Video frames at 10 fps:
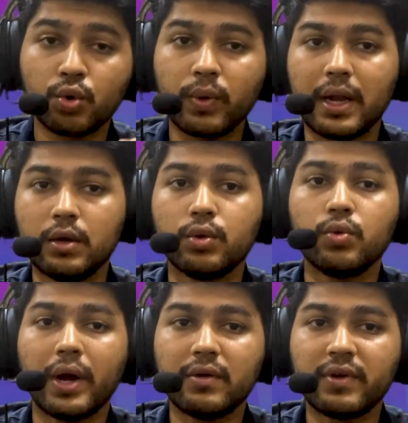true
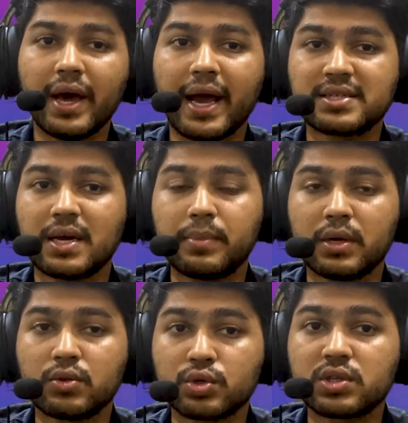value and we are
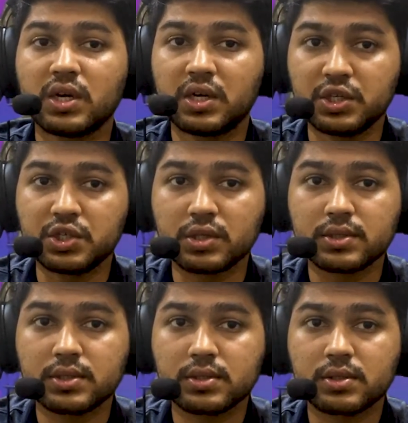accepting those
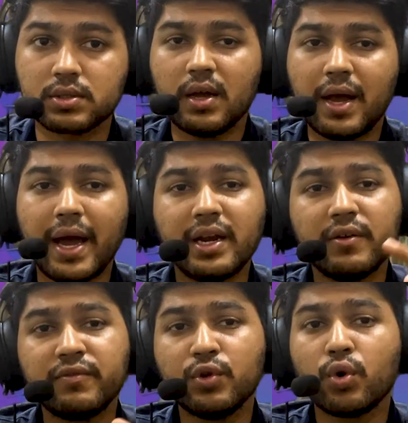conditions. And
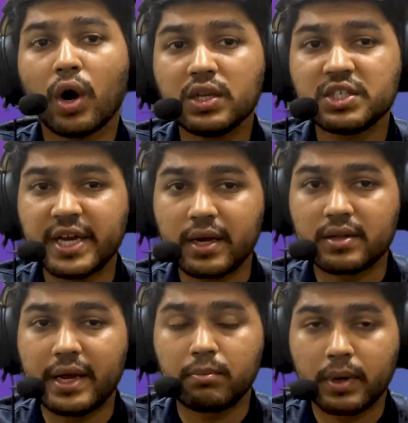if you
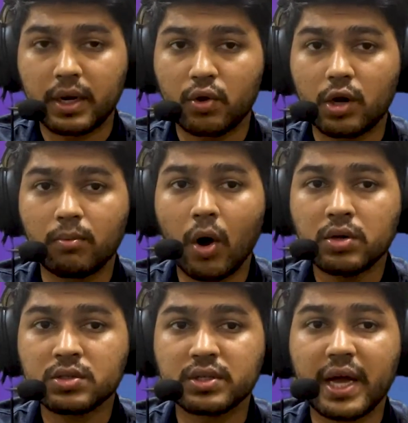uncheck that particular
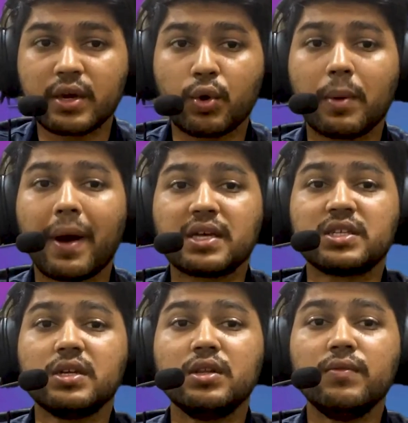box, then you are
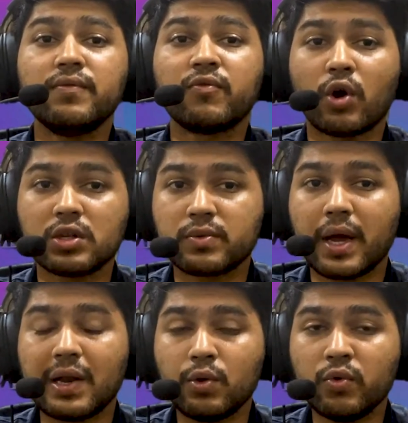passing the false
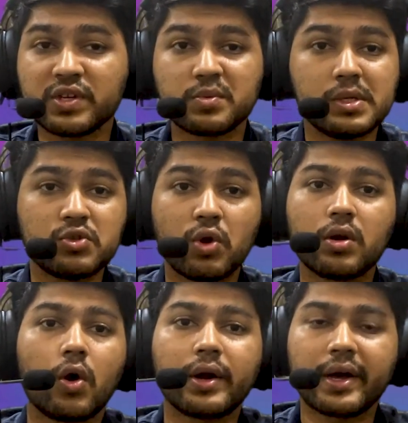value, which means you
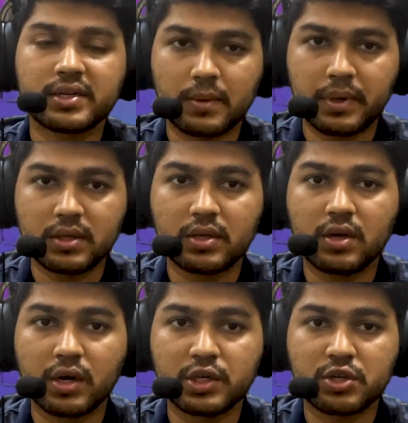are not accepting
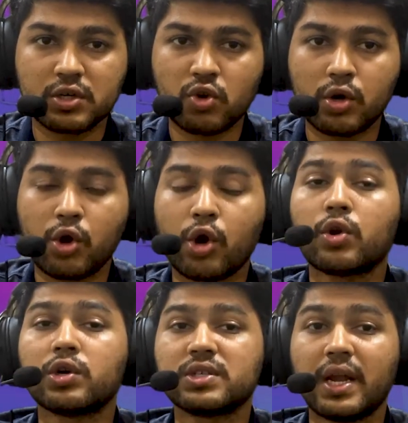the conditions or you
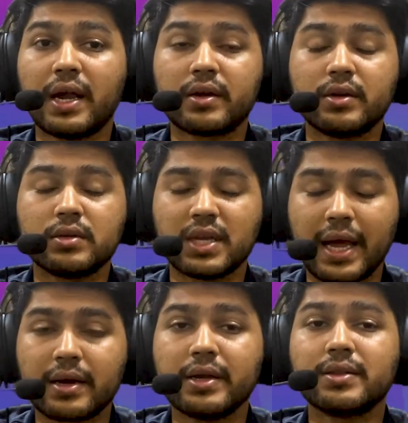are not select
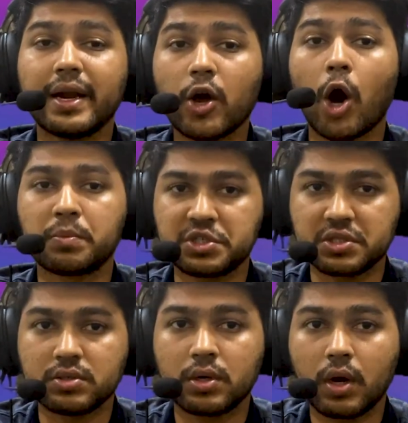selecting that
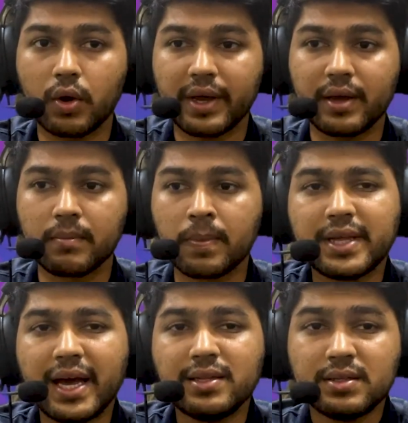option, okay.
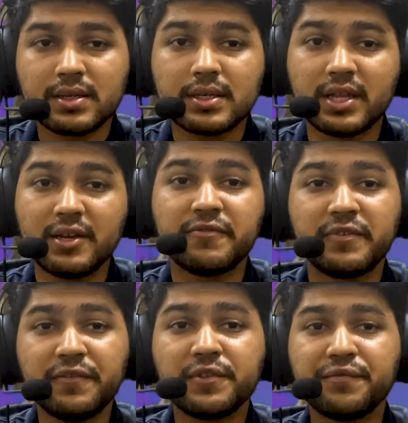Then the
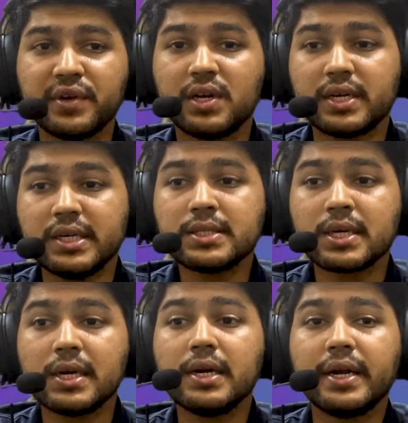fifth field
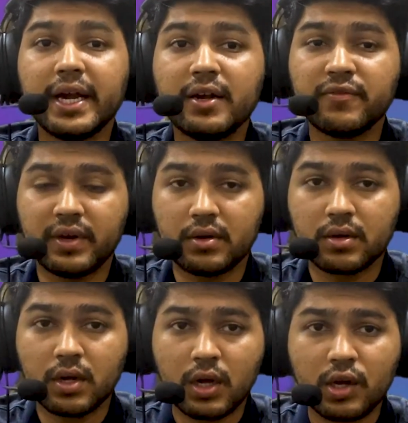is date field,